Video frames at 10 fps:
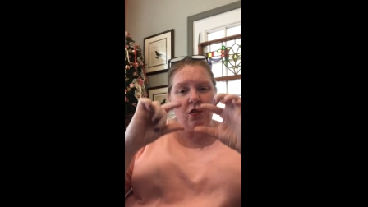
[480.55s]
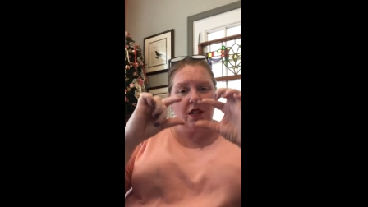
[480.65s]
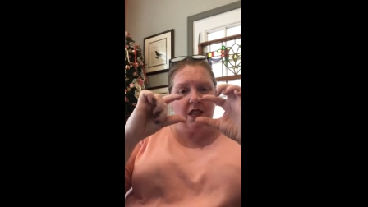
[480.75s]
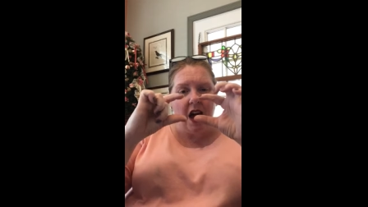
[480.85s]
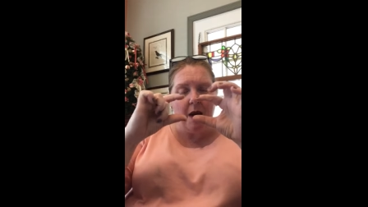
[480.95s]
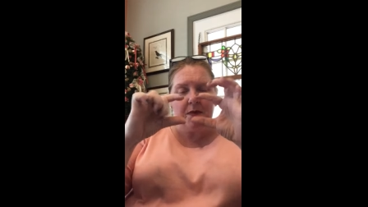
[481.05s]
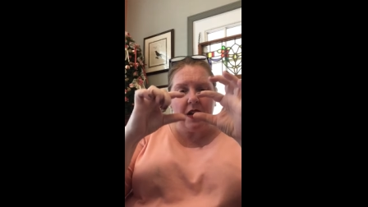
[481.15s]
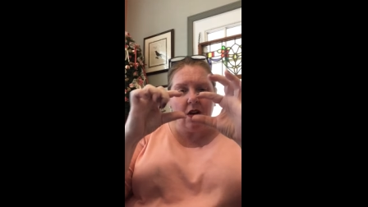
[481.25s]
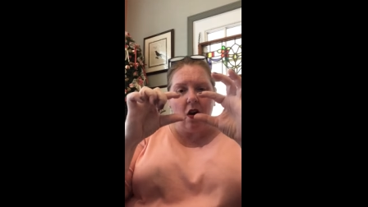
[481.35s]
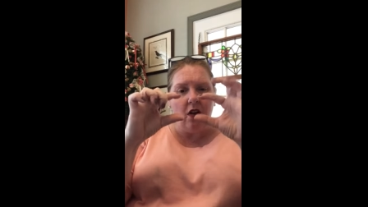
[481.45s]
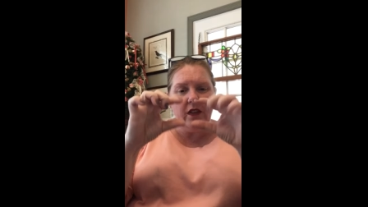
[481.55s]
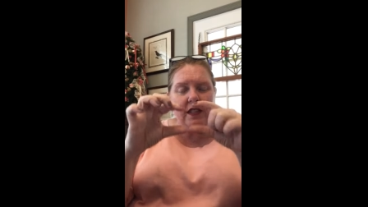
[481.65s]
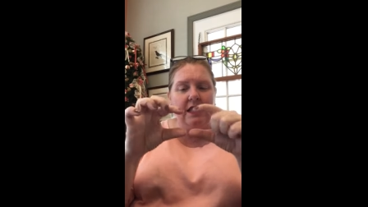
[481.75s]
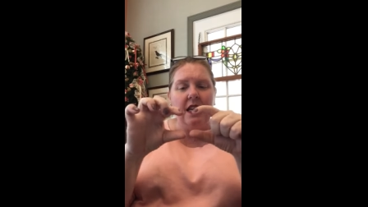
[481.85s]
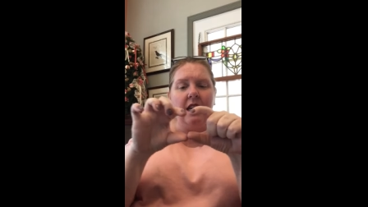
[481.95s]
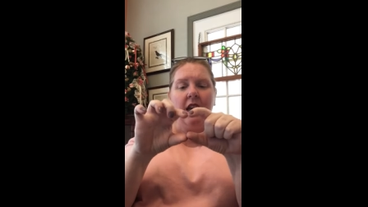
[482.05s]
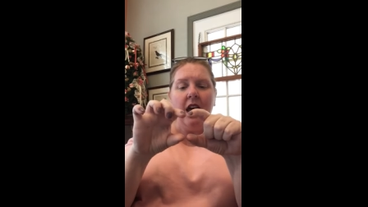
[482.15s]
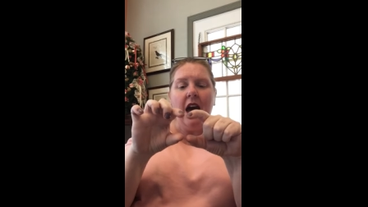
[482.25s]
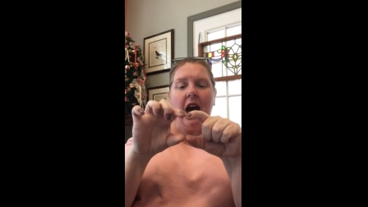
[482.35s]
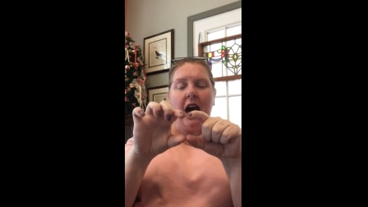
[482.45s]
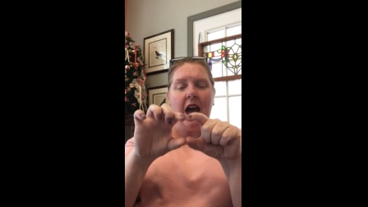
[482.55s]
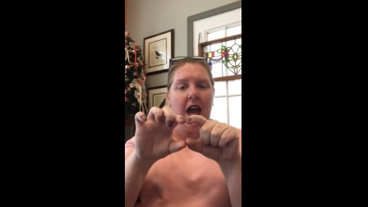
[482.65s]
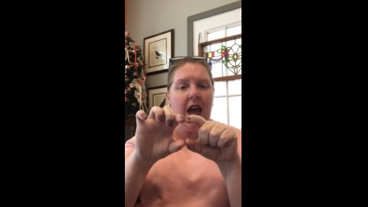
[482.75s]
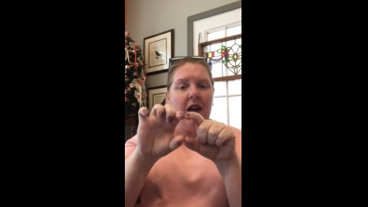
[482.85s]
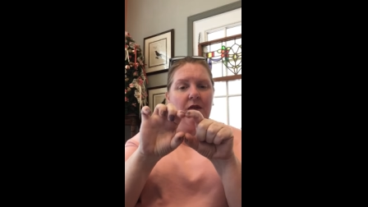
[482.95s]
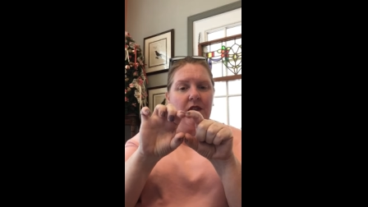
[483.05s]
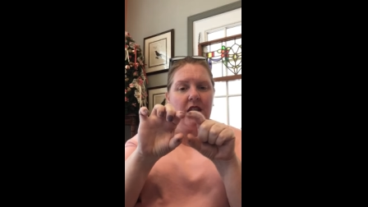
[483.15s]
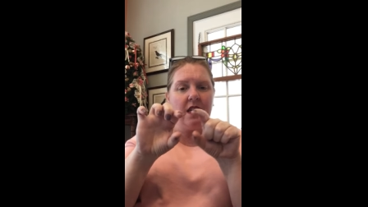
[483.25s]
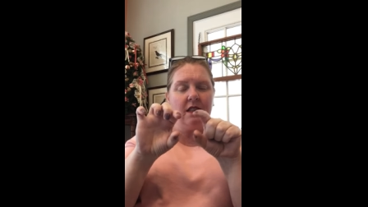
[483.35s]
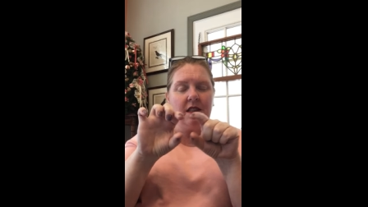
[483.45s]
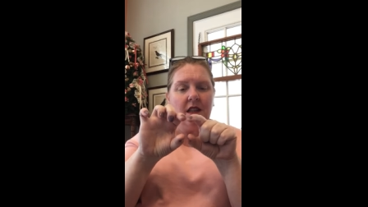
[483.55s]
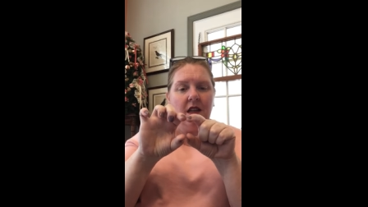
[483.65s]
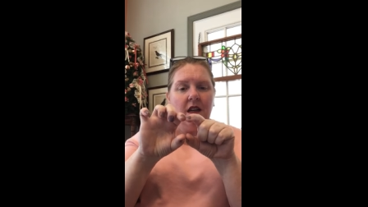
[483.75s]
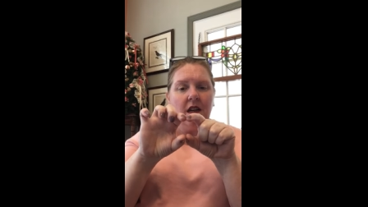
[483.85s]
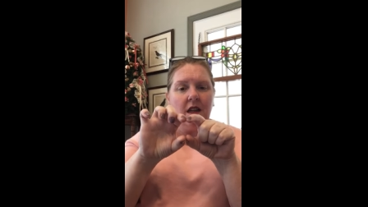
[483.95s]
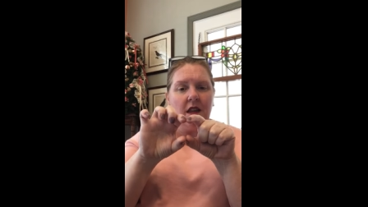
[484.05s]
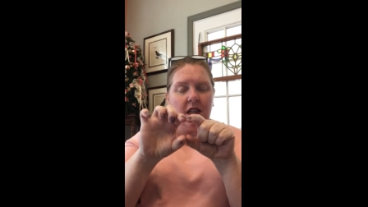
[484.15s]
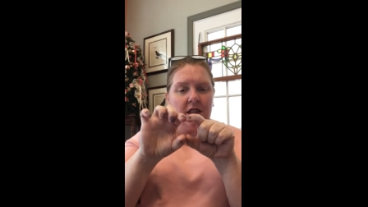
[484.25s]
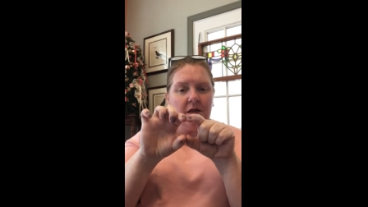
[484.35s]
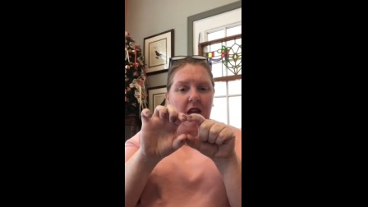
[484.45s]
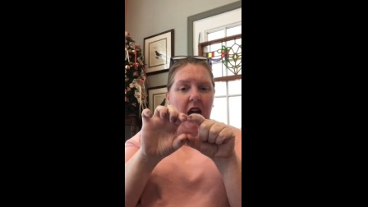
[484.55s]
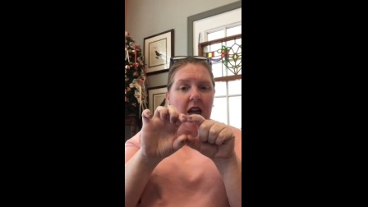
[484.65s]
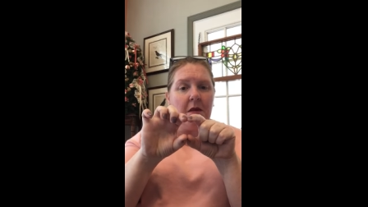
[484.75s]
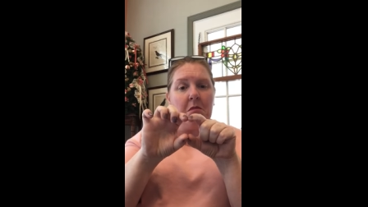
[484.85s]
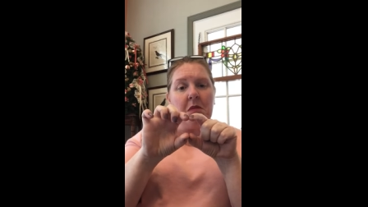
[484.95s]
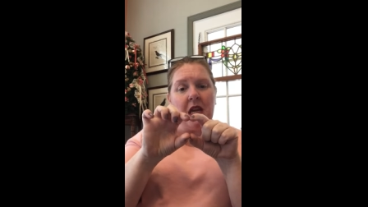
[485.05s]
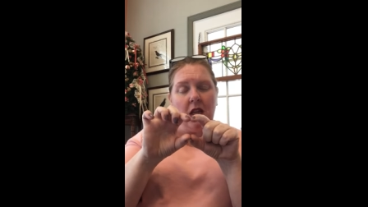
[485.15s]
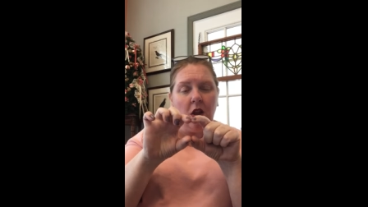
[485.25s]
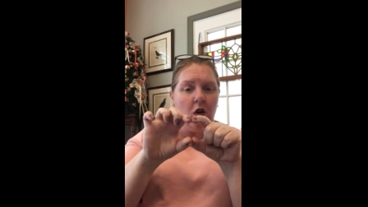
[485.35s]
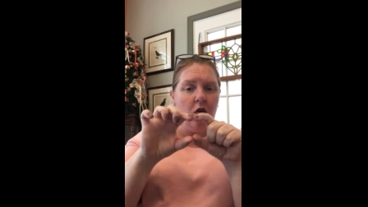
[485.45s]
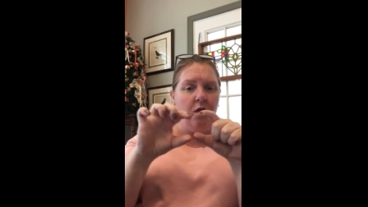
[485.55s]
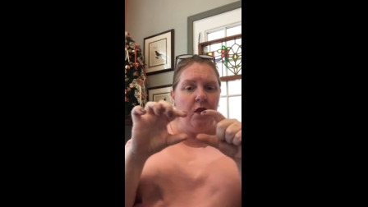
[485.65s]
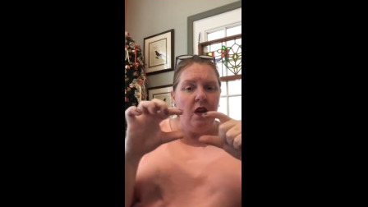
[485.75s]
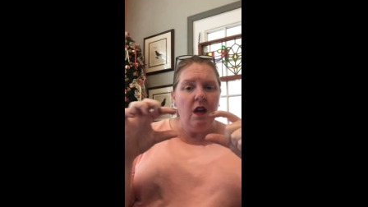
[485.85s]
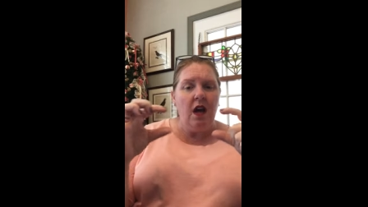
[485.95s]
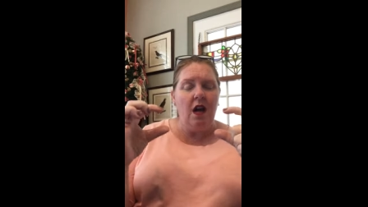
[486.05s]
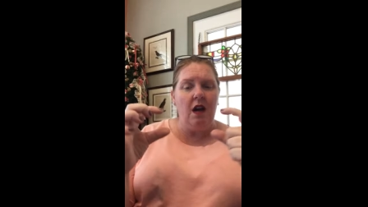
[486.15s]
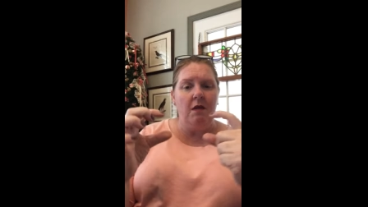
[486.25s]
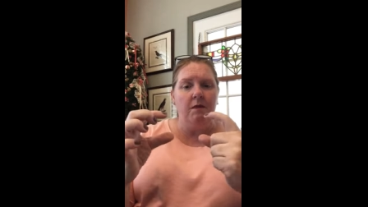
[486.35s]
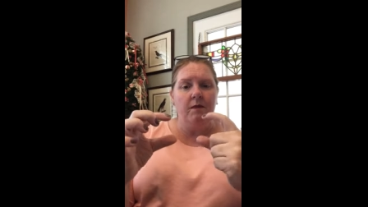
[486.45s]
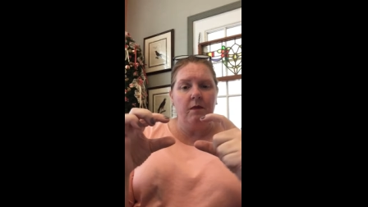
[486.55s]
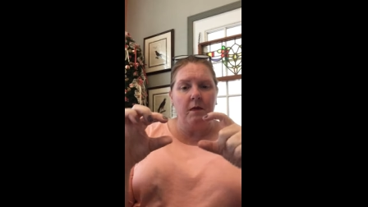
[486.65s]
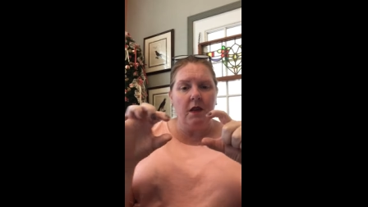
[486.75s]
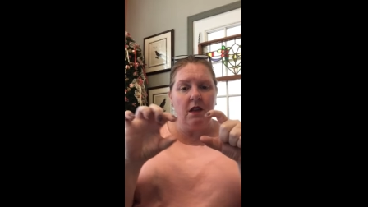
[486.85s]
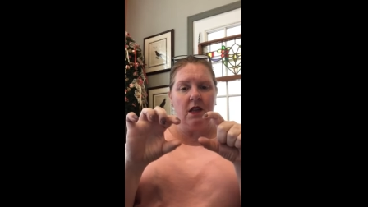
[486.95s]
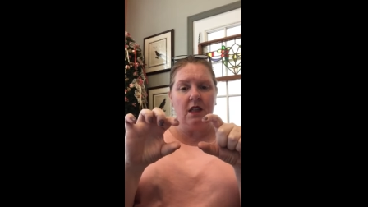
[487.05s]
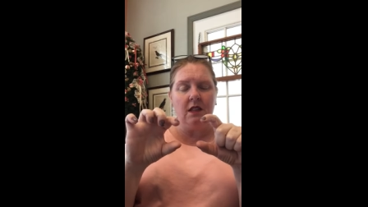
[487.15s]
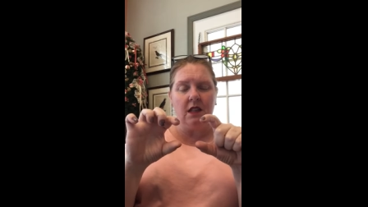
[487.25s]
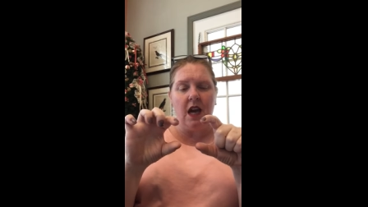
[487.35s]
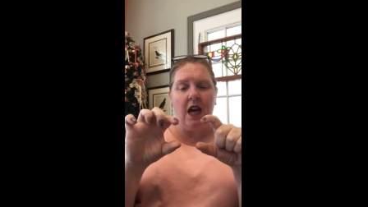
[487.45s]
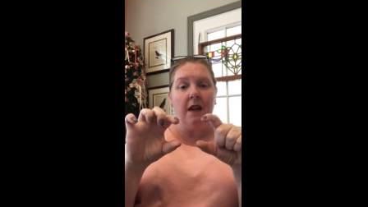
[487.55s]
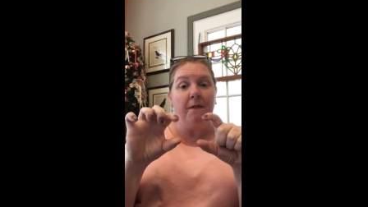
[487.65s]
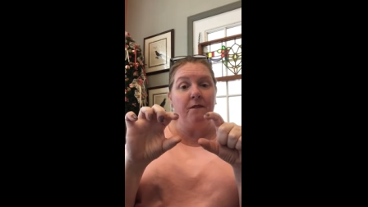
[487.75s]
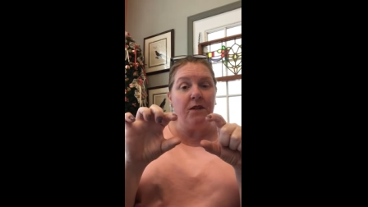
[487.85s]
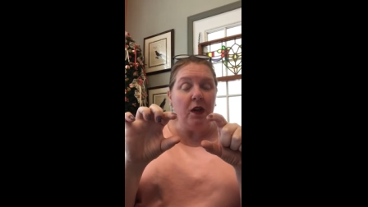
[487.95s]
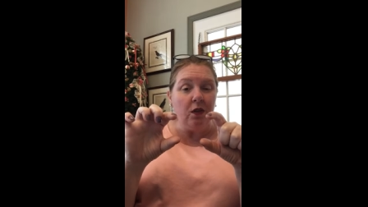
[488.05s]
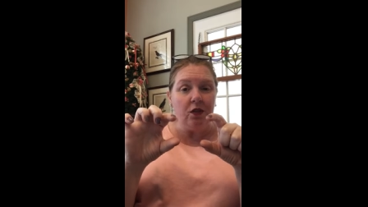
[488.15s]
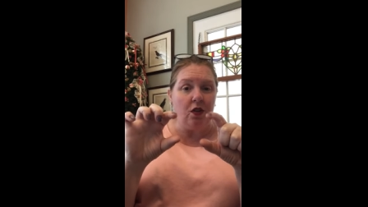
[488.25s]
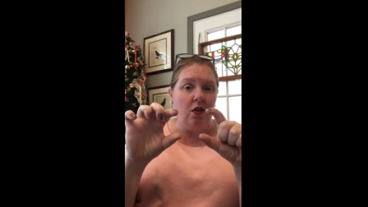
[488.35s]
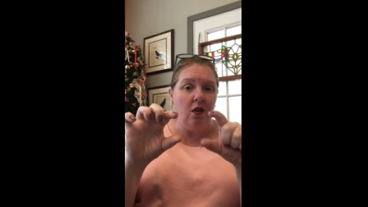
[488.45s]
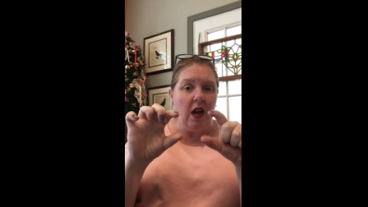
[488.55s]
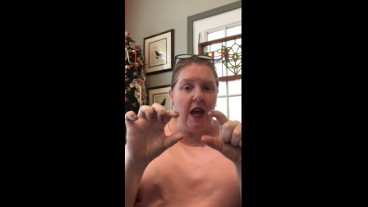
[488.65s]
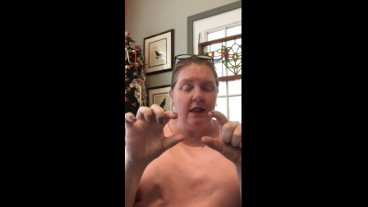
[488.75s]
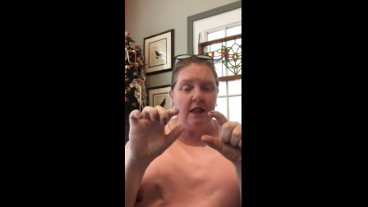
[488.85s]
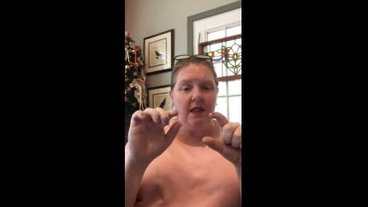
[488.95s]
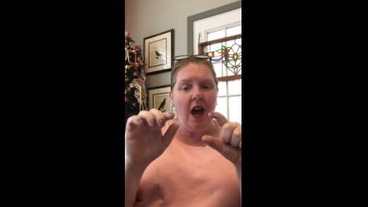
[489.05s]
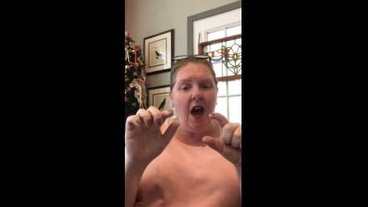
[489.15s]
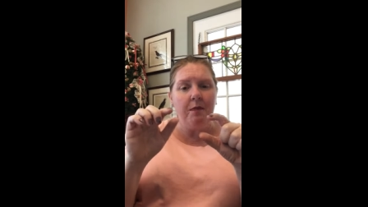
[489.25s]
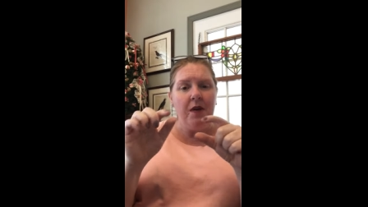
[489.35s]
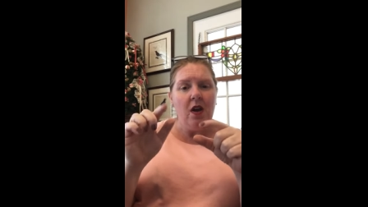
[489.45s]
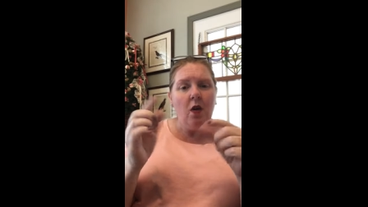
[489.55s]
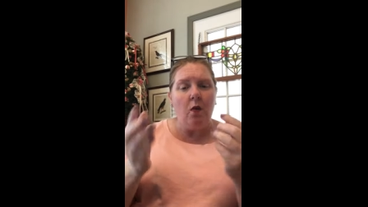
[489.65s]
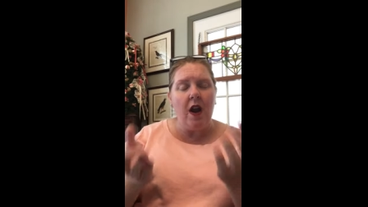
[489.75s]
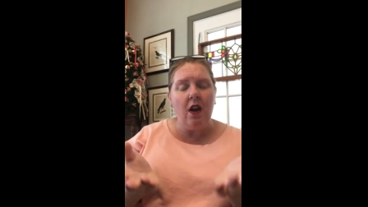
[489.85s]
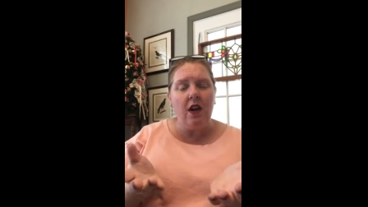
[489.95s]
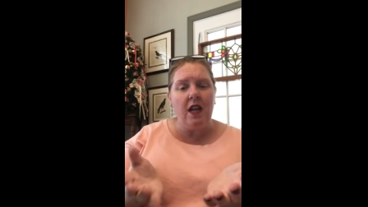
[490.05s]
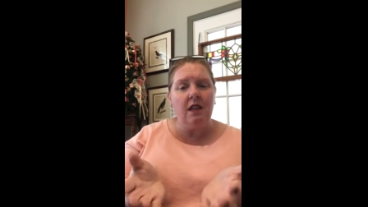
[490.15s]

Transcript: the top, and all of a sudden, I have this kind of meatloaf, this kind of filter at the top where